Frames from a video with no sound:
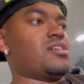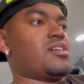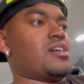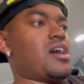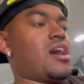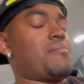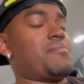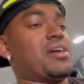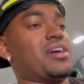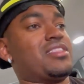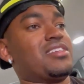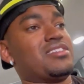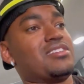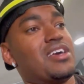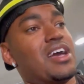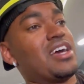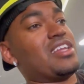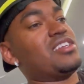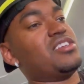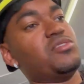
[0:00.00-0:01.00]
I'm gonna have to. say
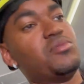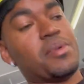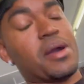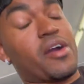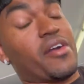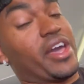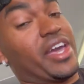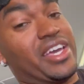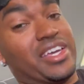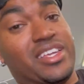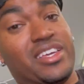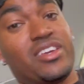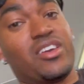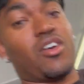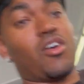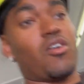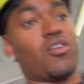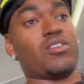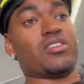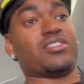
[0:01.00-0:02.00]
I do about 80
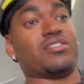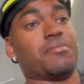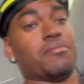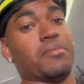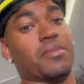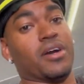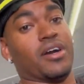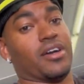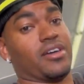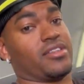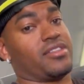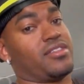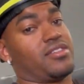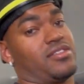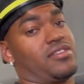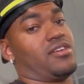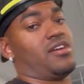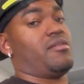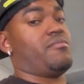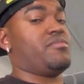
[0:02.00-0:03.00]
cars a month.
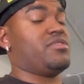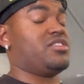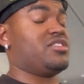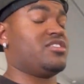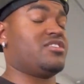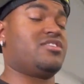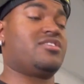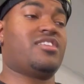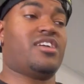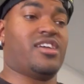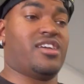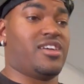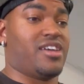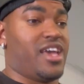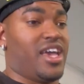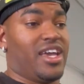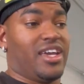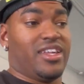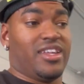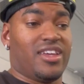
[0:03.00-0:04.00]
I'm gonna just say
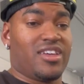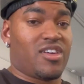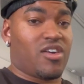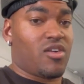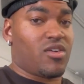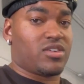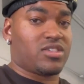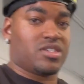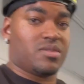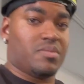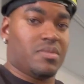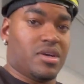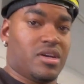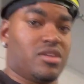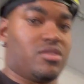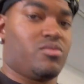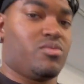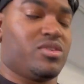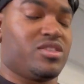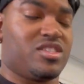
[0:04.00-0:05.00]
80 cars a
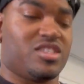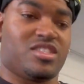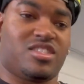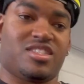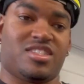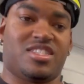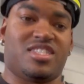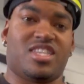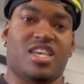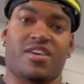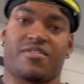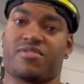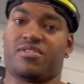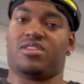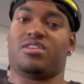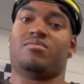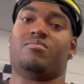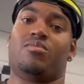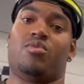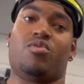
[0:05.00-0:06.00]
month, which is
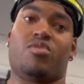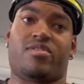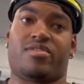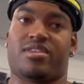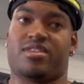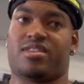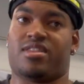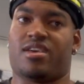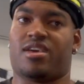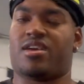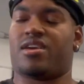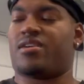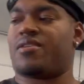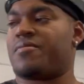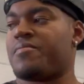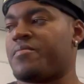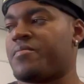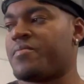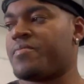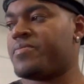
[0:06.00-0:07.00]
definitely more than that.
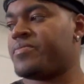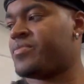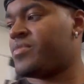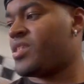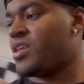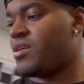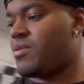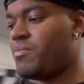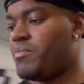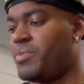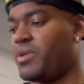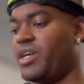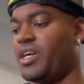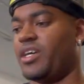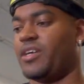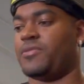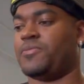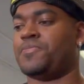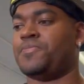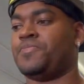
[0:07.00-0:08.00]

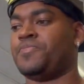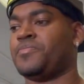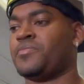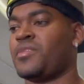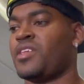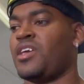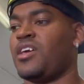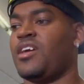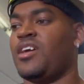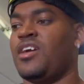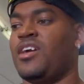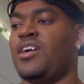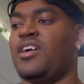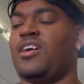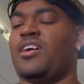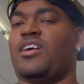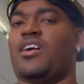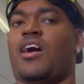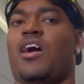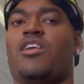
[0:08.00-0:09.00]
But
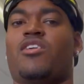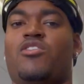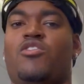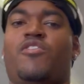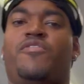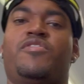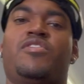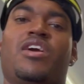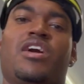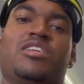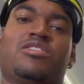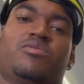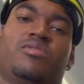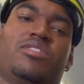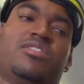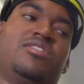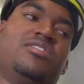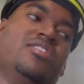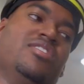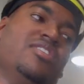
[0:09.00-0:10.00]
I don't know if you guys want
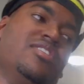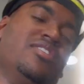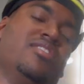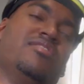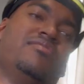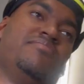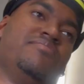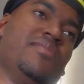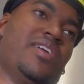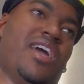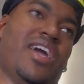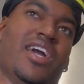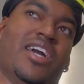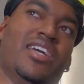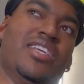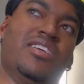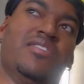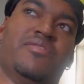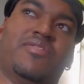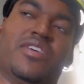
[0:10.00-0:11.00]
to see
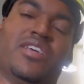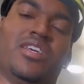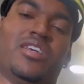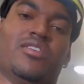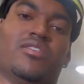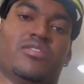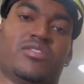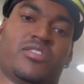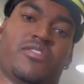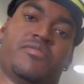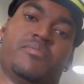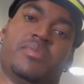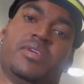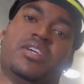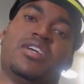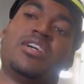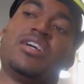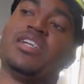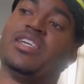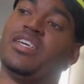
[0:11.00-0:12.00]
80 videos of me
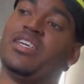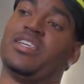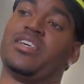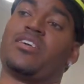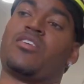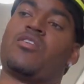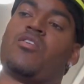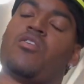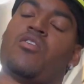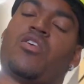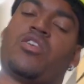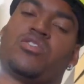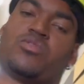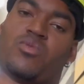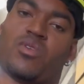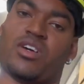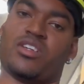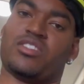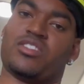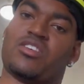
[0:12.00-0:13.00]
cleaning cars,
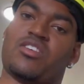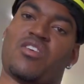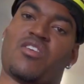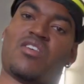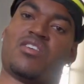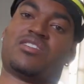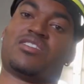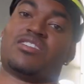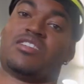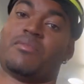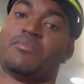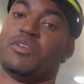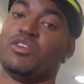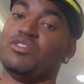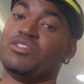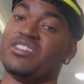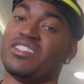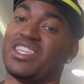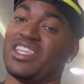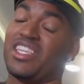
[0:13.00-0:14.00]
washing cars, because I'm
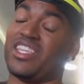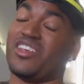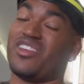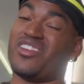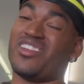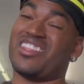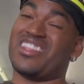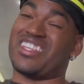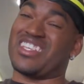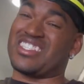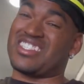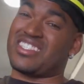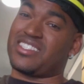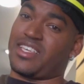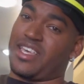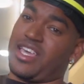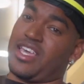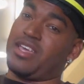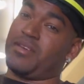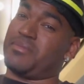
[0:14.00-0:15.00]
using literally the
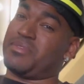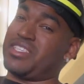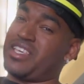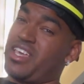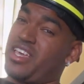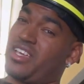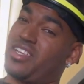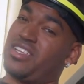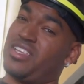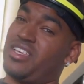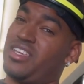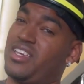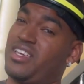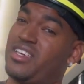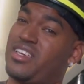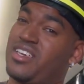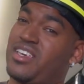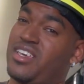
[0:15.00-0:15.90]
same technique